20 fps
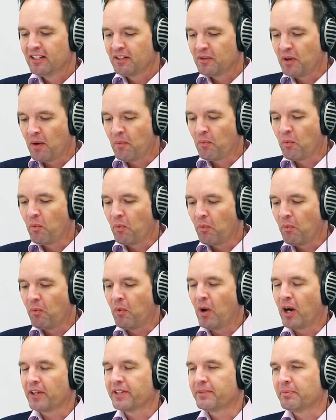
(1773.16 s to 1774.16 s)

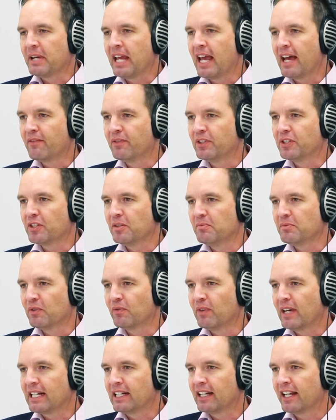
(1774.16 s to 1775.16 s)
what we have in terms
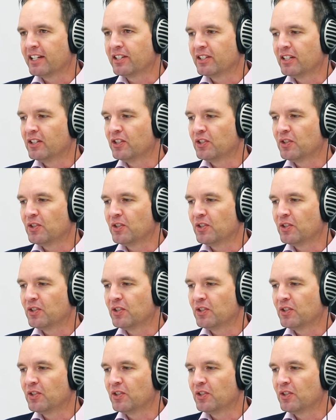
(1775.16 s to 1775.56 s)
of regulation